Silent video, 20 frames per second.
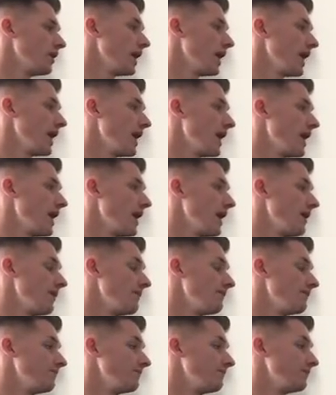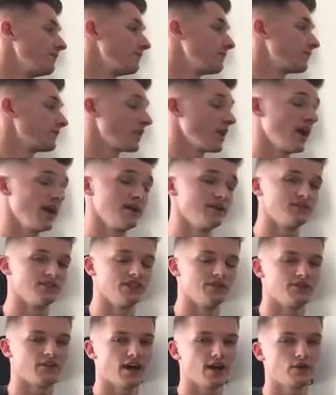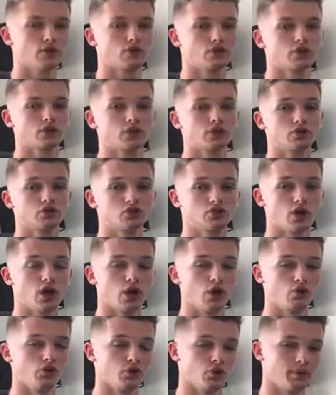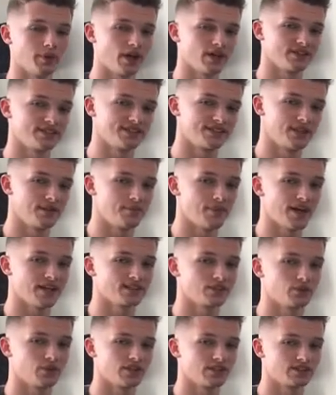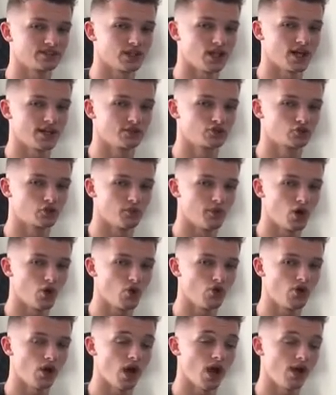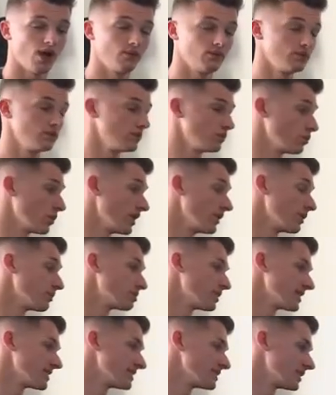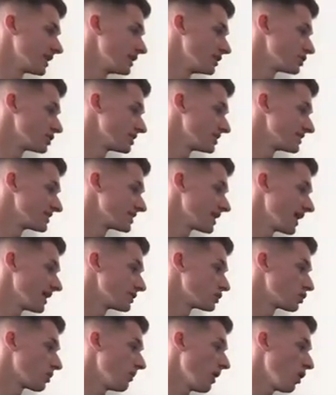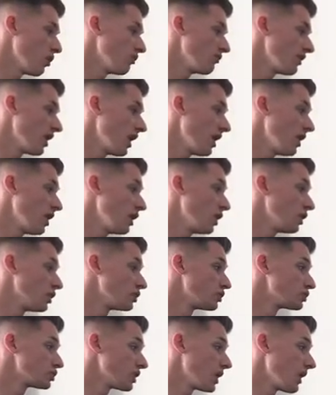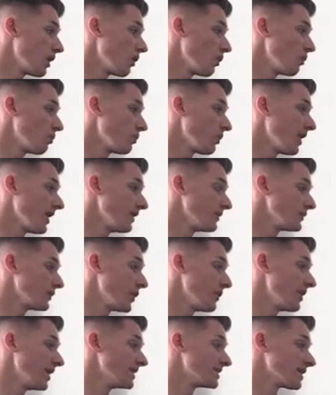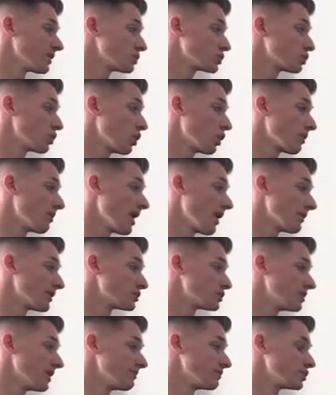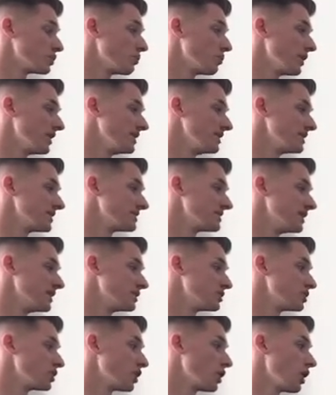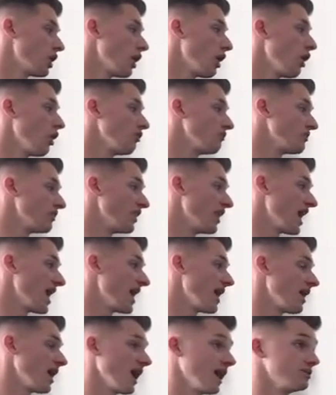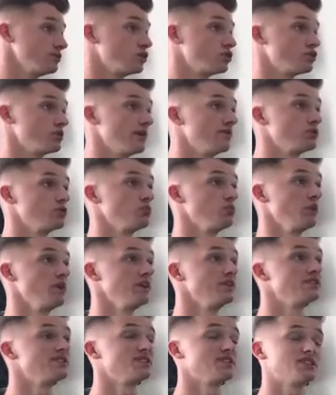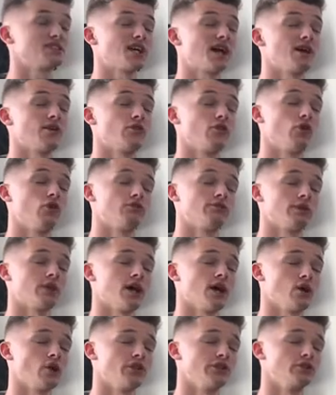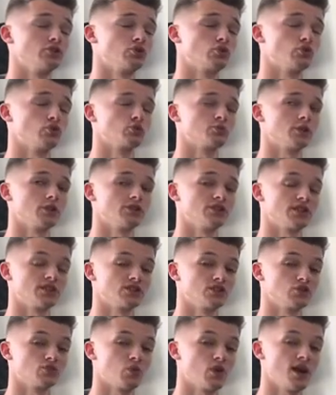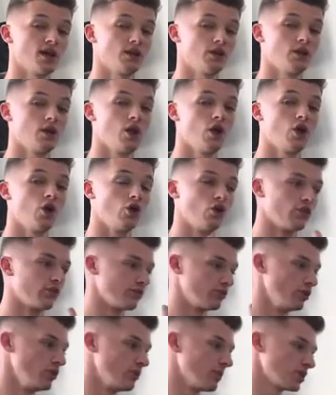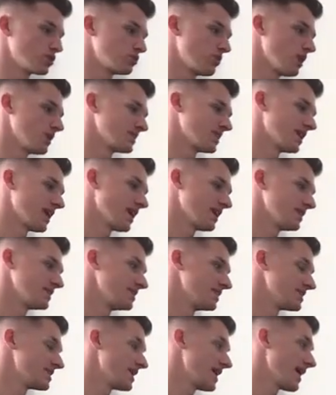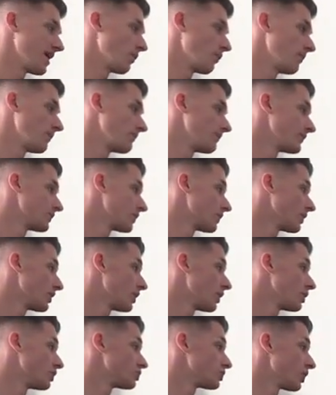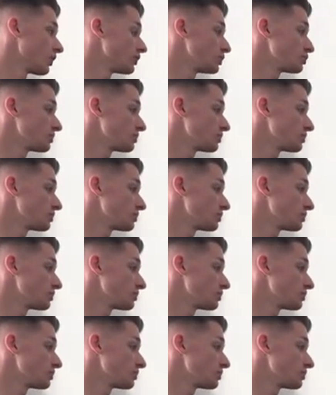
AFC Filed, so you'll be able to see better when the slides come over, when the presentation and slides come over. So what I'll do is I'll talk about my strengths and weaknesses of that, and strengths and weaknesses I thought from the Healthy Schools project as well, through my SWOT analysis now. So the